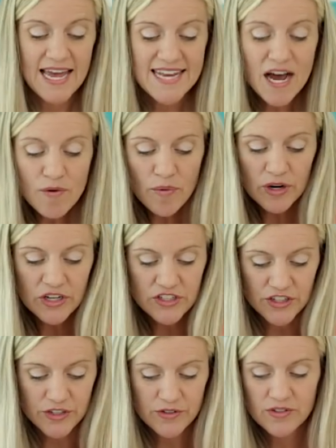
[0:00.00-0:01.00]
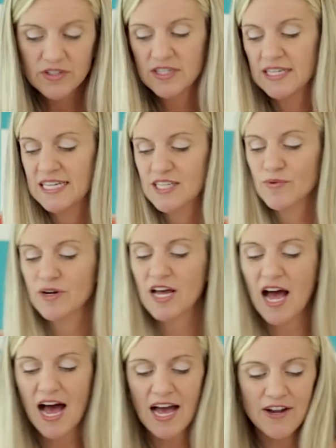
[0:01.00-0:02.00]
And now what we're gonna do is we're
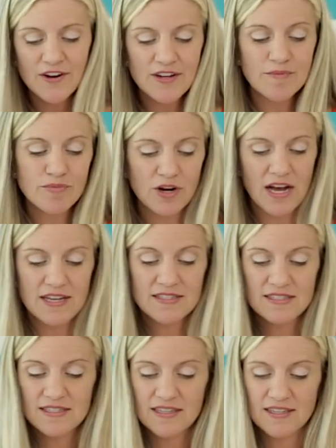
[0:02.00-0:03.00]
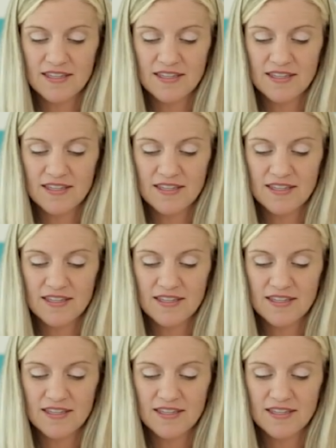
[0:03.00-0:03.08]
gonna iron and press